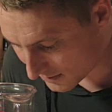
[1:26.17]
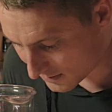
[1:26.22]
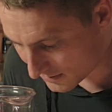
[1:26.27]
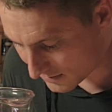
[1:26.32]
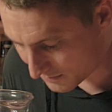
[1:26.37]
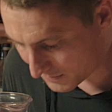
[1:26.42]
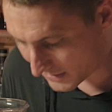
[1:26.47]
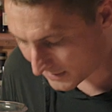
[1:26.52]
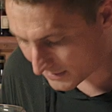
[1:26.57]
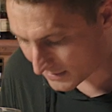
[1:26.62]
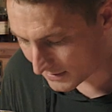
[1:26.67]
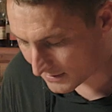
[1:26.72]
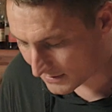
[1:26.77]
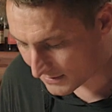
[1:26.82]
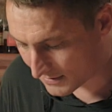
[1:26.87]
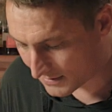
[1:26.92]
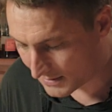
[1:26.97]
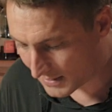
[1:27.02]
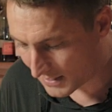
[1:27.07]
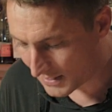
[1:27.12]
it's about the
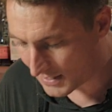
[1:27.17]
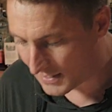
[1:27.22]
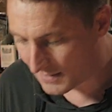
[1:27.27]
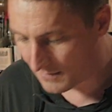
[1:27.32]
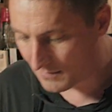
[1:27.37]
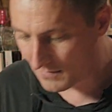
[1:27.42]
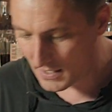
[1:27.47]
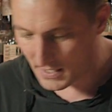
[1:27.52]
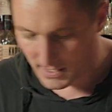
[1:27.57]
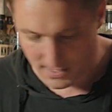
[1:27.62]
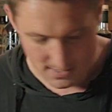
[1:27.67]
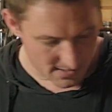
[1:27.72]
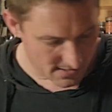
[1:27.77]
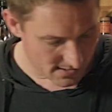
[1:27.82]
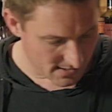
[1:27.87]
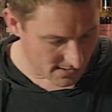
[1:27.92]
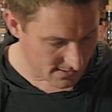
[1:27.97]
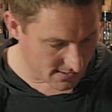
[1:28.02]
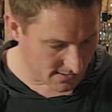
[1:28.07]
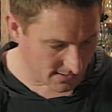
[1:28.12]
same
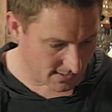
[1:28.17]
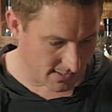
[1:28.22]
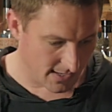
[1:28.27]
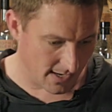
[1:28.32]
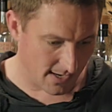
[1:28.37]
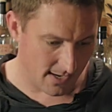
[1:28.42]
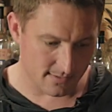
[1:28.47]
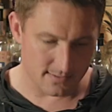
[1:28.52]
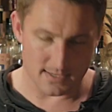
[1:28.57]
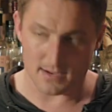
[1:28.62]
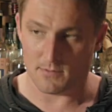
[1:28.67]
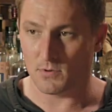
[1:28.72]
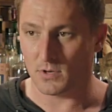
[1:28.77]
as gas, and